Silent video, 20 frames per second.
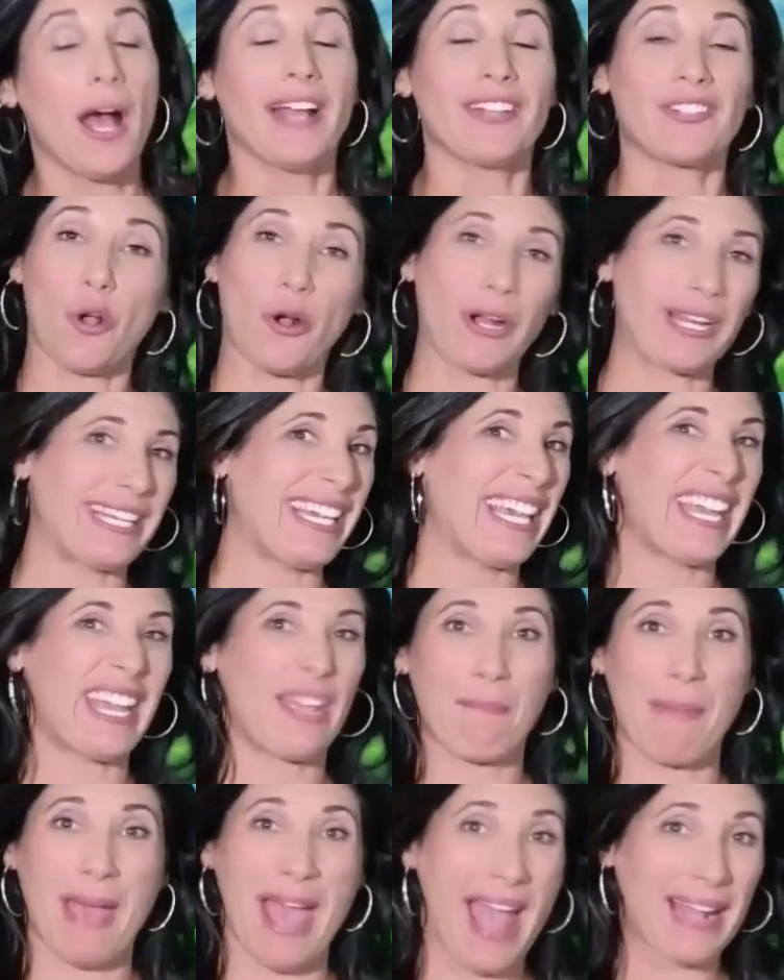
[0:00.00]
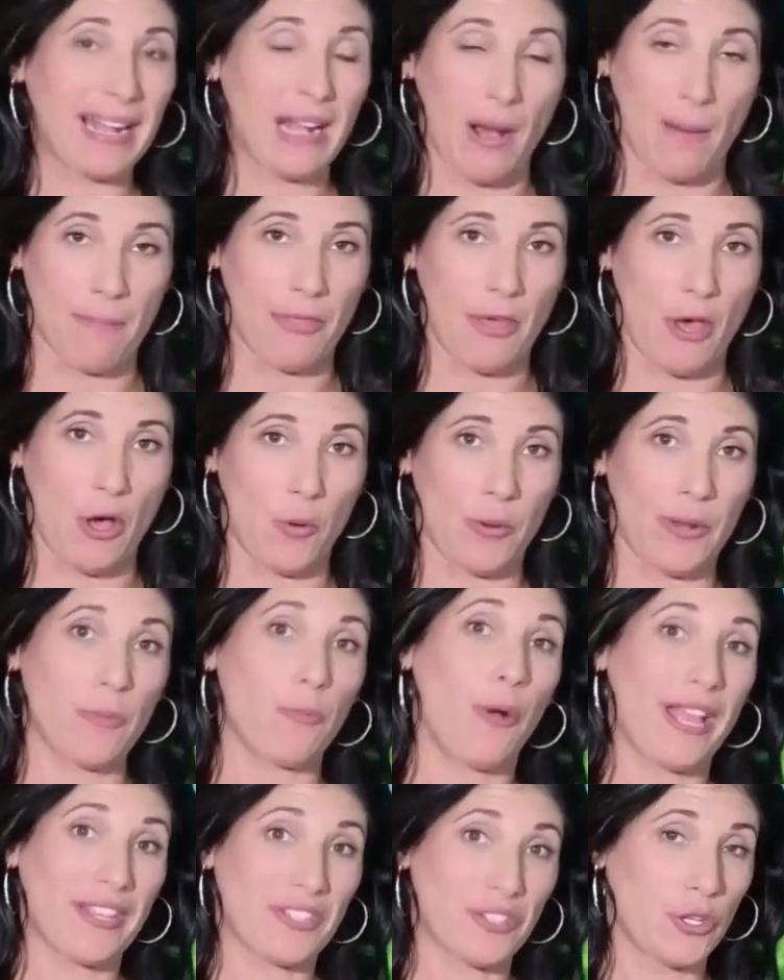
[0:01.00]
It's already kicking back up, though, in
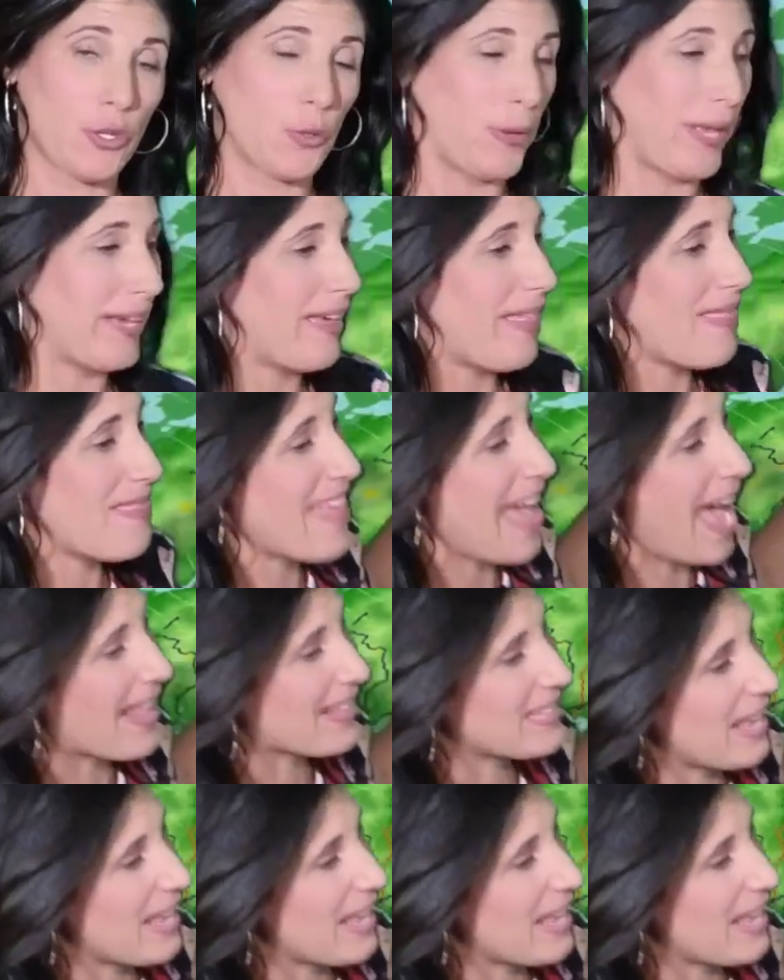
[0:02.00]
western New England. That's